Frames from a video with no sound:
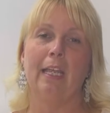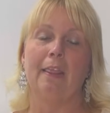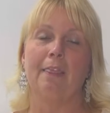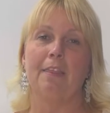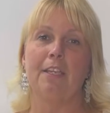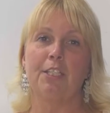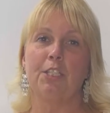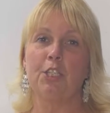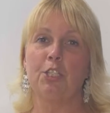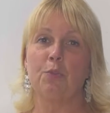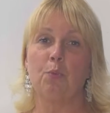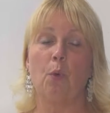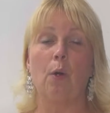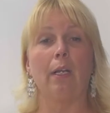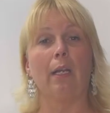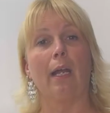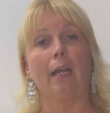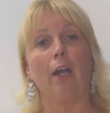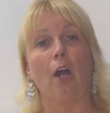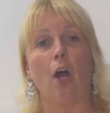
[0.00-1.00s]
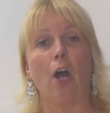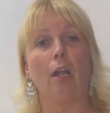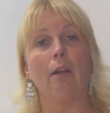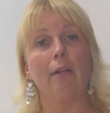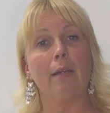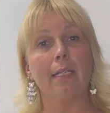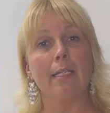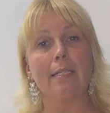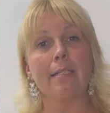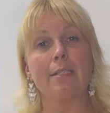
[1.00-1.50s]
This is what I
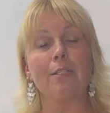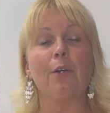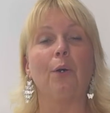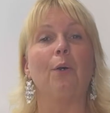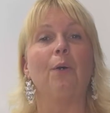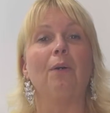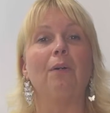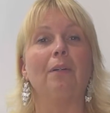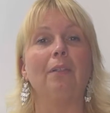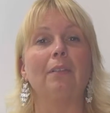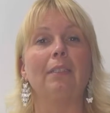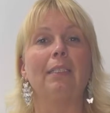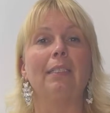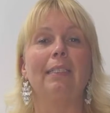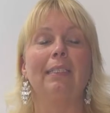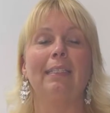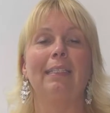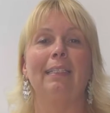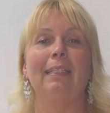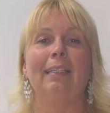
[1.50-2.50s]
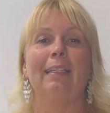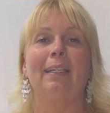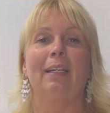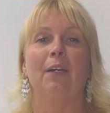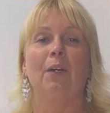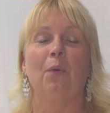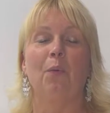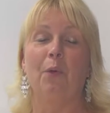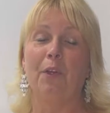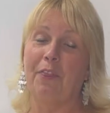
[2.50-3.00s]
already sold
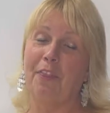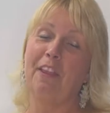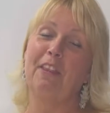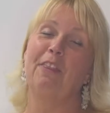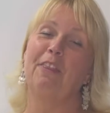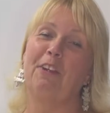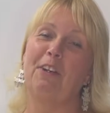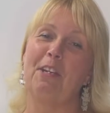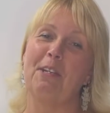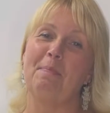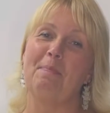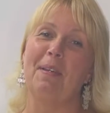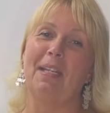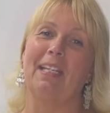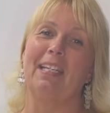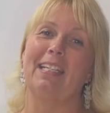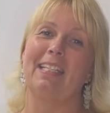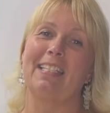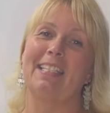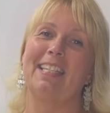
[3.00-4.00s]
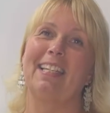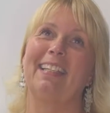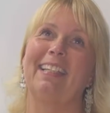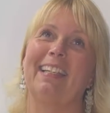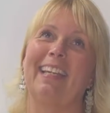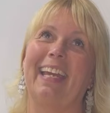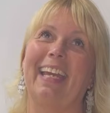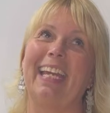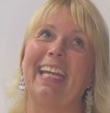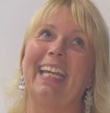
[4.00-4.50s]
within 30 minutes,
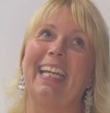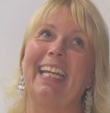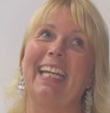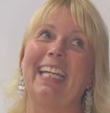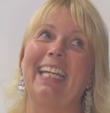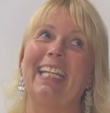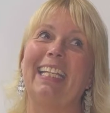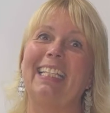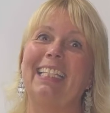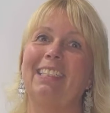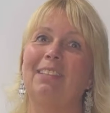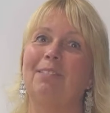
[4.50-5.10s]
and